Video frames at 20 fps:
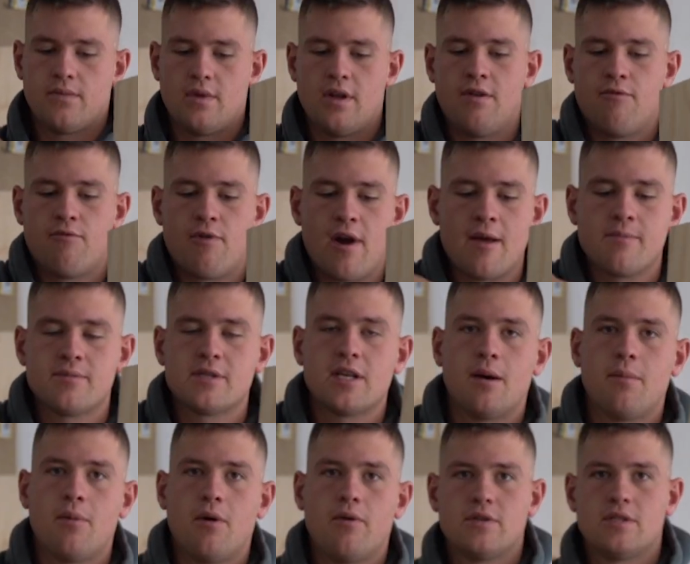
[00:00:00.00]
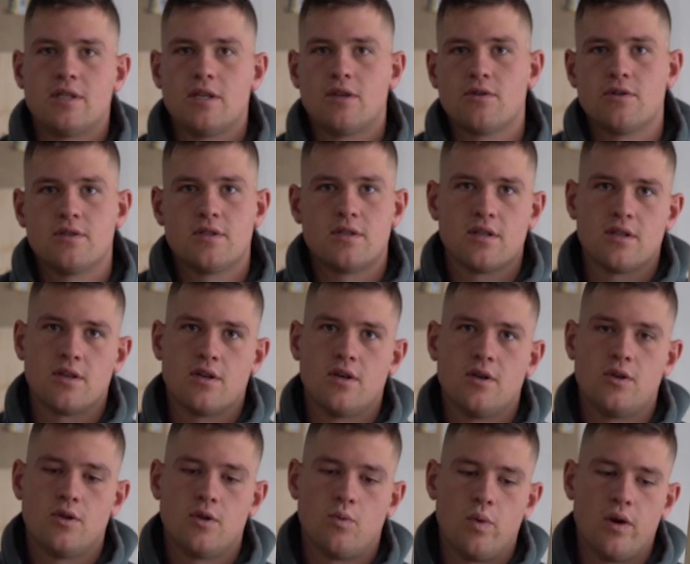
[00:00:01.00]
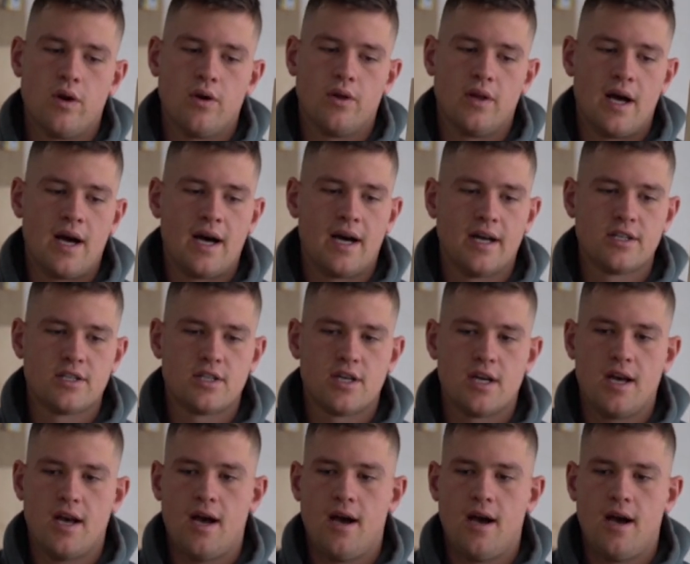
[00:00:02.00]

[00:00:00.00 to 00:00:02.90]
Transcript: it ramps up obviously because the wheel arch.